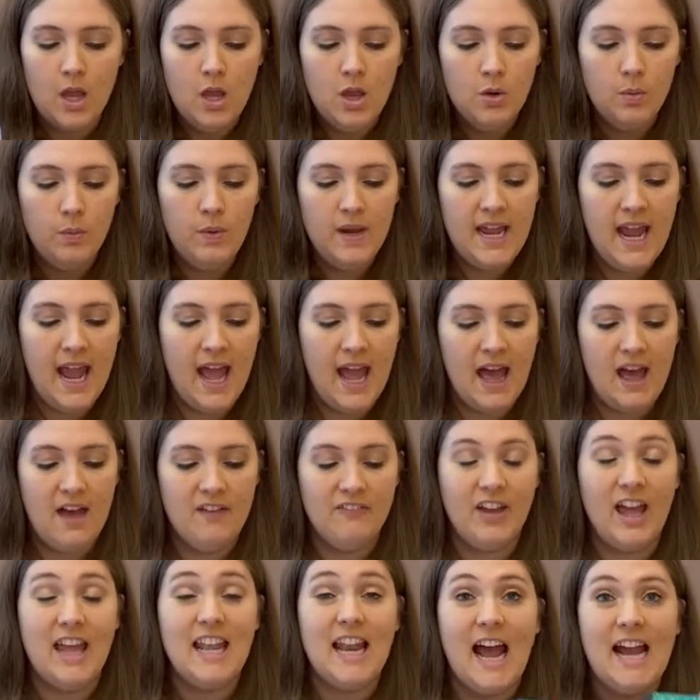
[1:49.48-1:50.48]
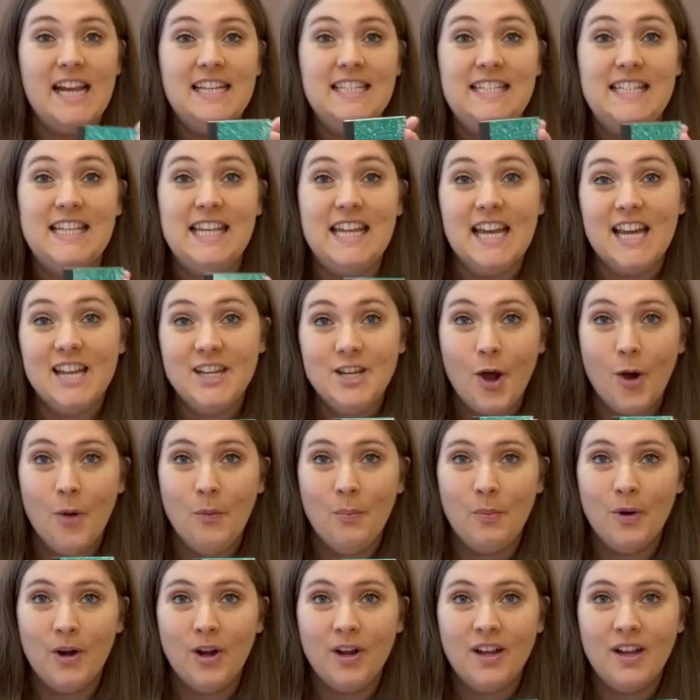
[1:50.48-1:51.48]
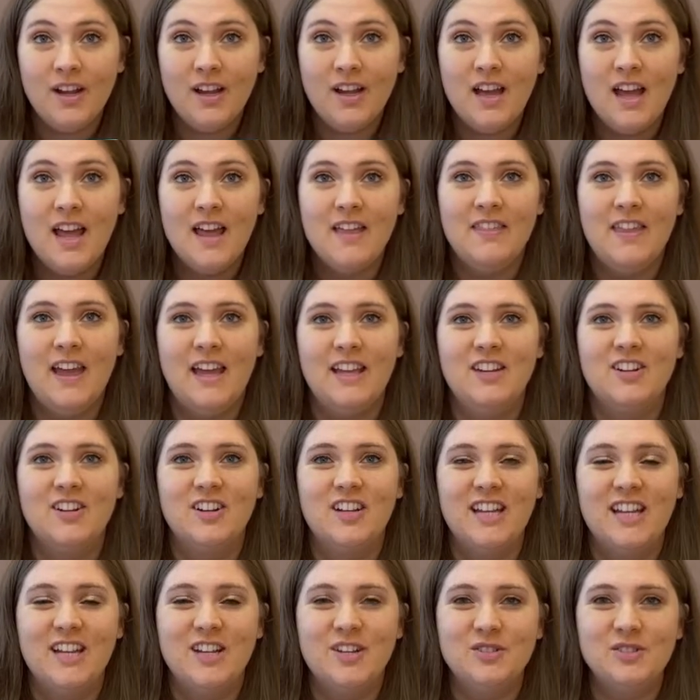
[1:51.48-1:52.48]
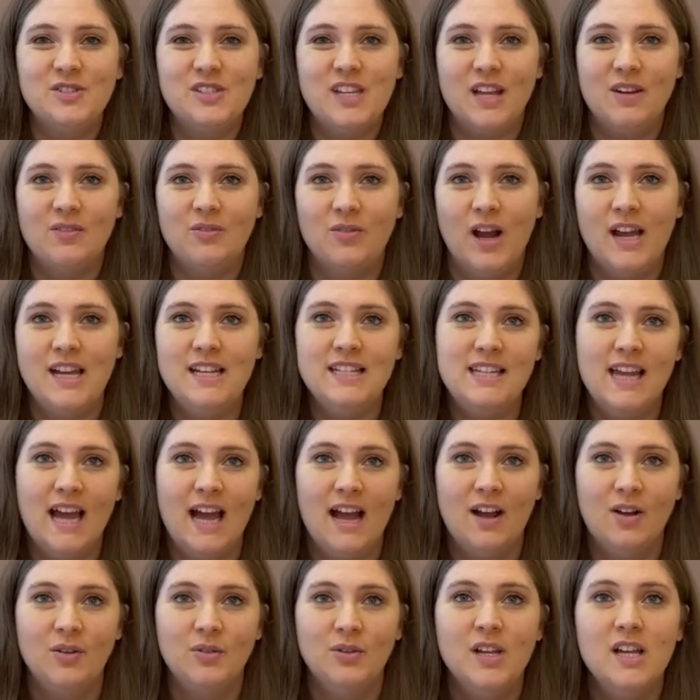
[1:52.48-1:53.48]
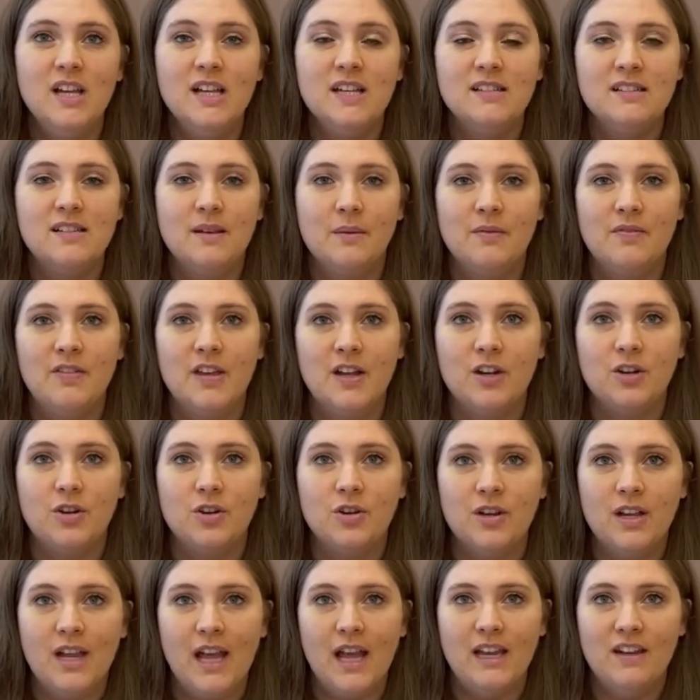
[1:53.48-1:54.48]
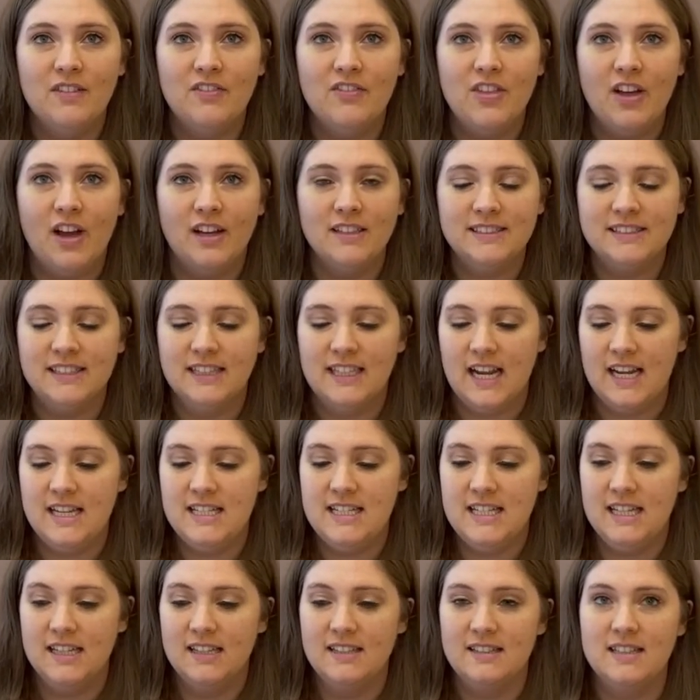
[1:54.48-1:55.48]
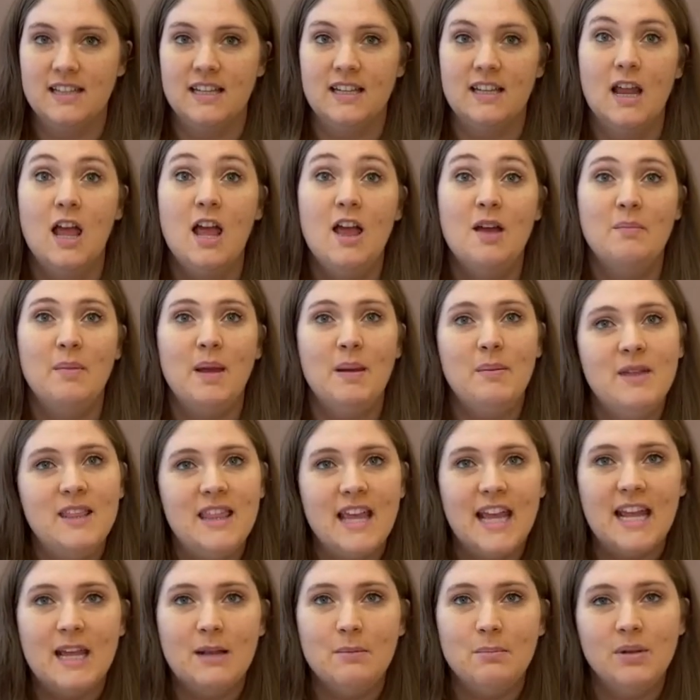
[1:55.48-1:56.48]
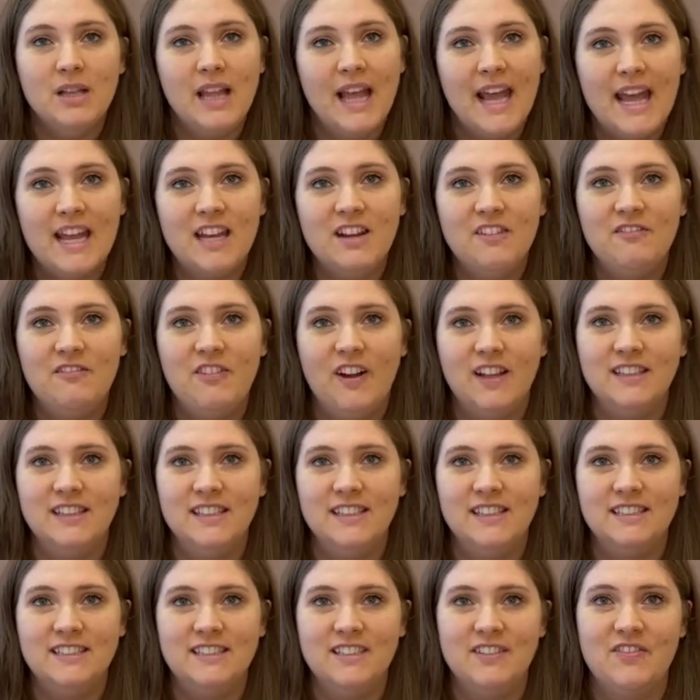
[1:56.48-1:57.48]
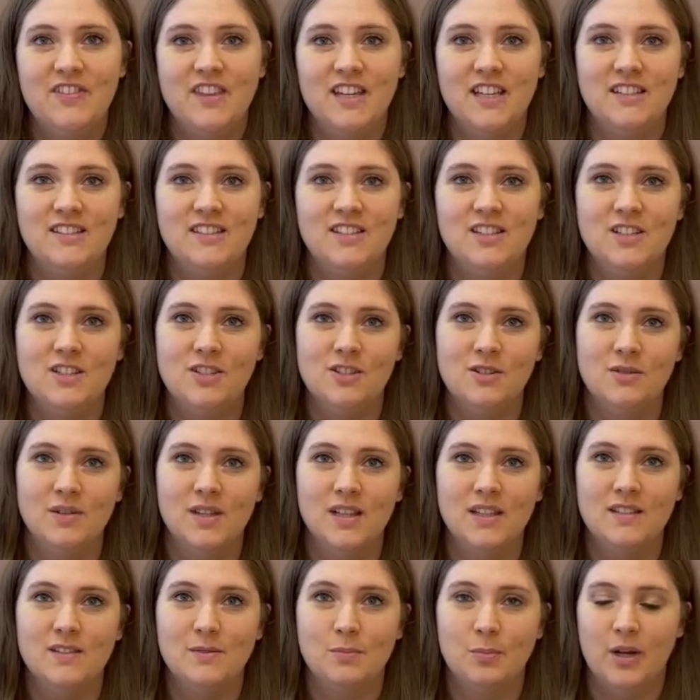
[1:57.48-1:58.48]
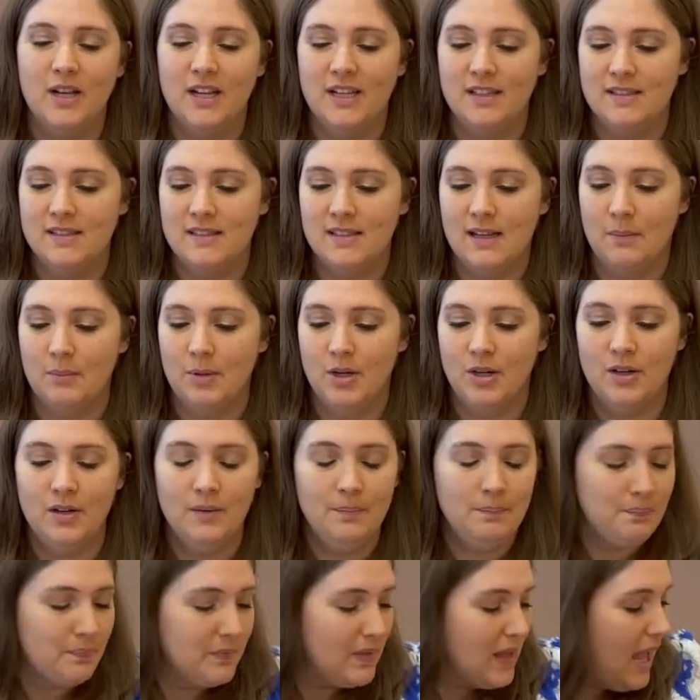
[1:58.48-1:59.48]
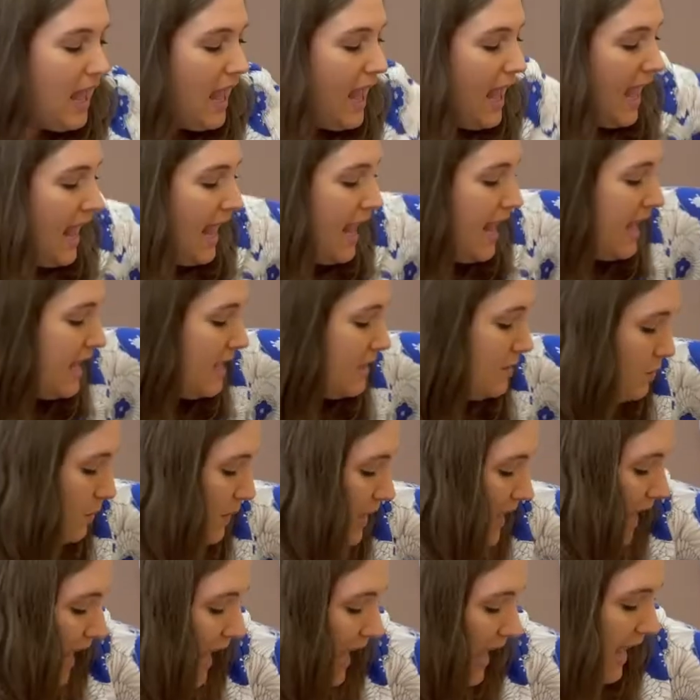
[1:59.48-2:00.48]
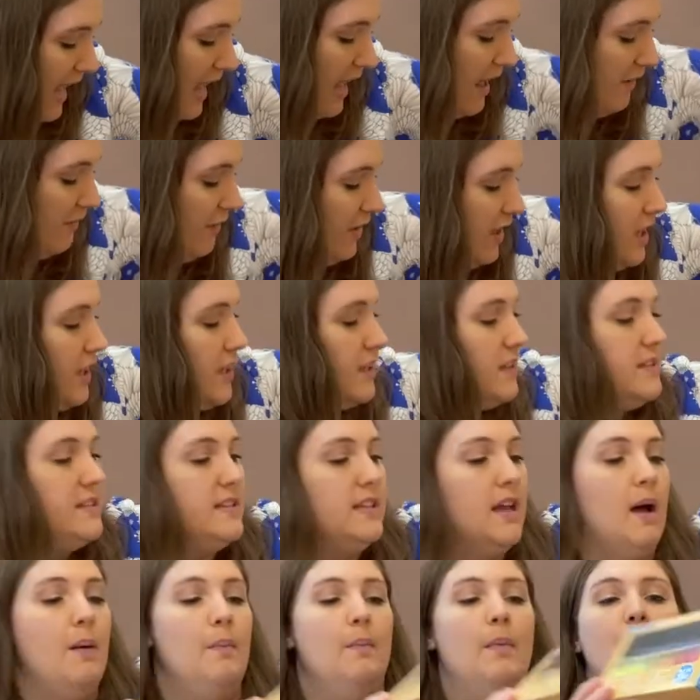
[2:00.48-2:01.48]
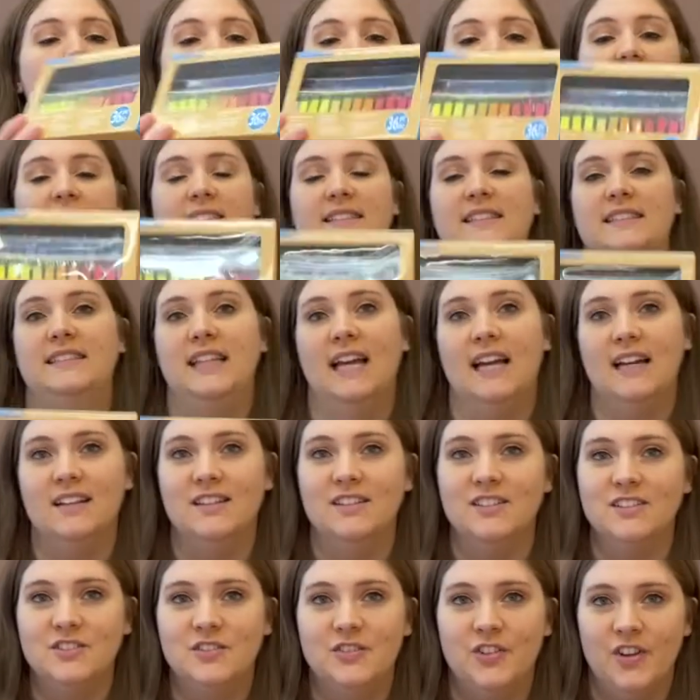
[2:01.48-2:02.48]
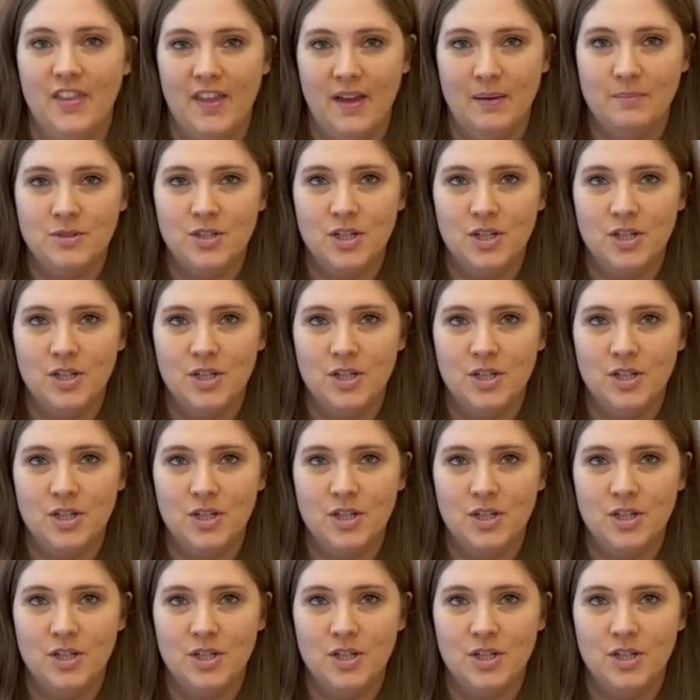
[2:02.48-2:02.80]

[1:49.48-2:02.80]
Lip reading: We have an idea notebook that your kiddos can write down some of their creative thoughts and ideas in. Maybe they can plan a fun list of things to do this spring and summer. And we have some pastels for them